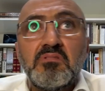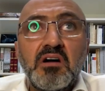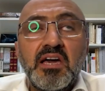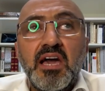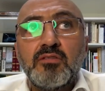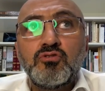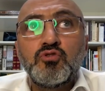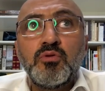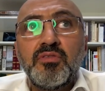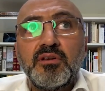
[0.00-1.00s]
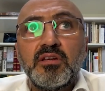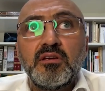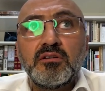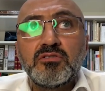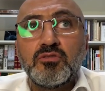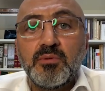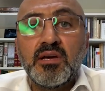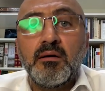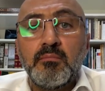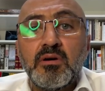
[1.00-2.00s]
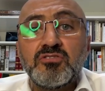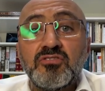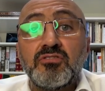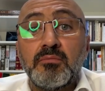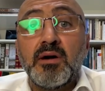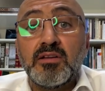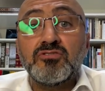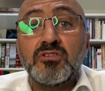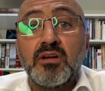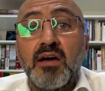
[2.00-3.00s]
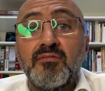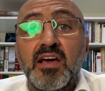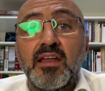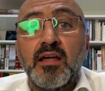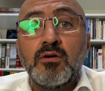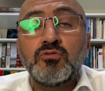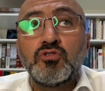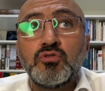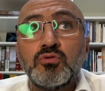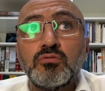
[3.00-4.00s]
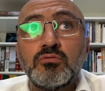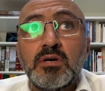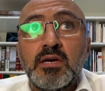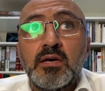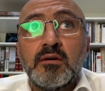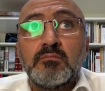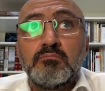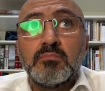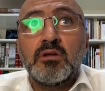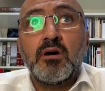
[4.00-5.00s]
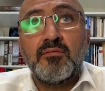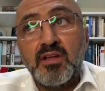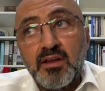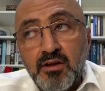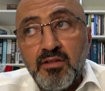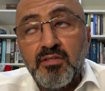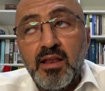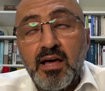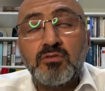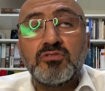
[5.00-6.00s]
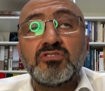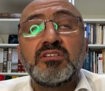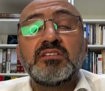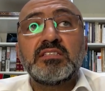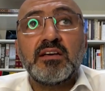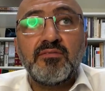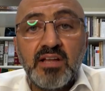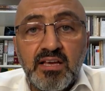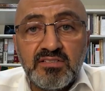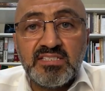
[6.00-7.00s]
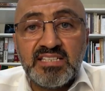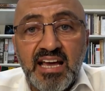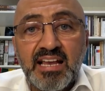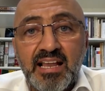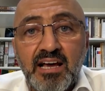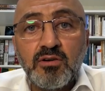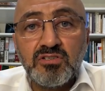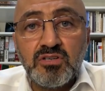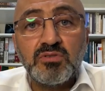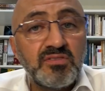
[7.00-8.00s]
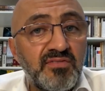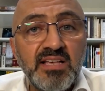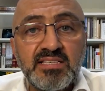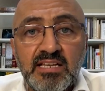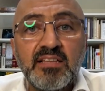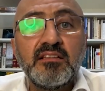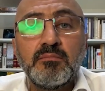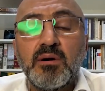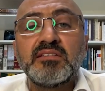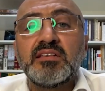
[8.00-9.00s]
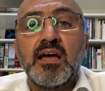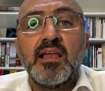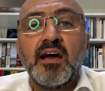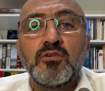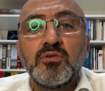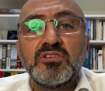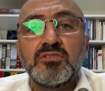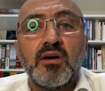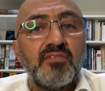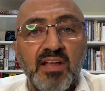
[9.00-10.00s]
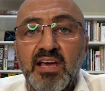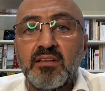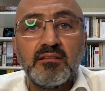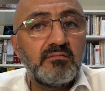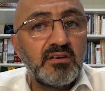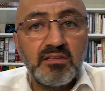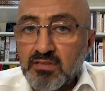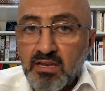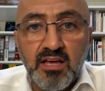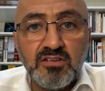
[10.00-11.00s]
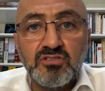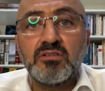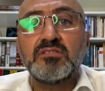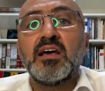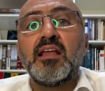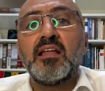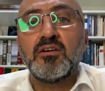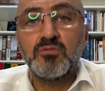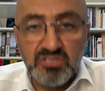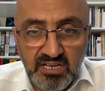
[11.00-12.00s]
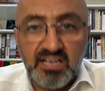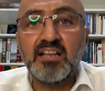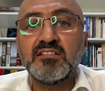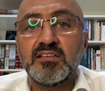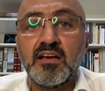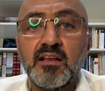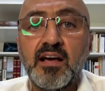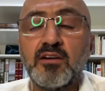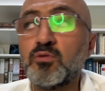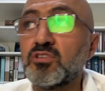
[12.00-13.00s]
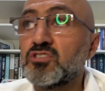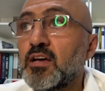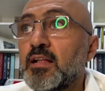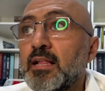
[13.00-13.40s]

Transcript: I had 2 3 years to become a general manager. I've learned how to, I've learned another languages. I've learned sign language. I was fascinated by sign language. So I've learned international sign language, English sign language.